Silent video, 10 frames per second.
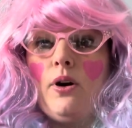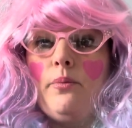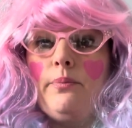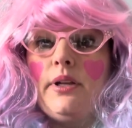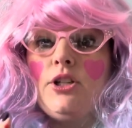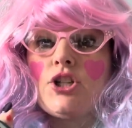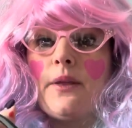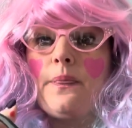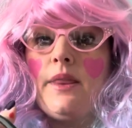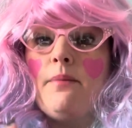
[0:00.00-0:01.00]
Open,
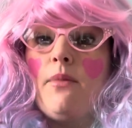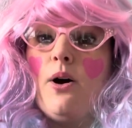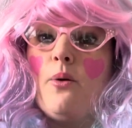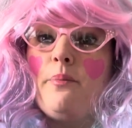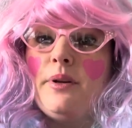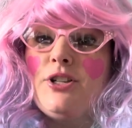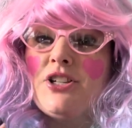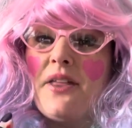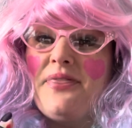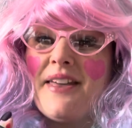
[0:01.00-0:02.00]
shut them, open,
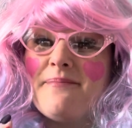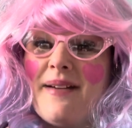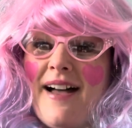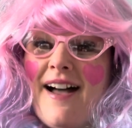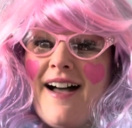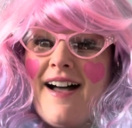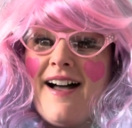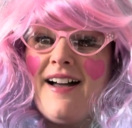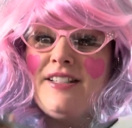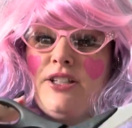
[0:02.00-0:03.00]
shut them.
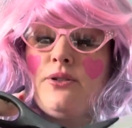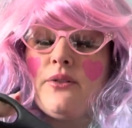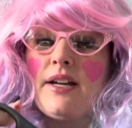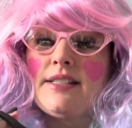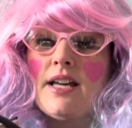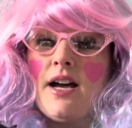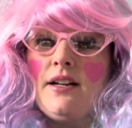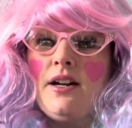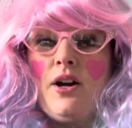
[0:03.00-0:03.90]
Do you know that song?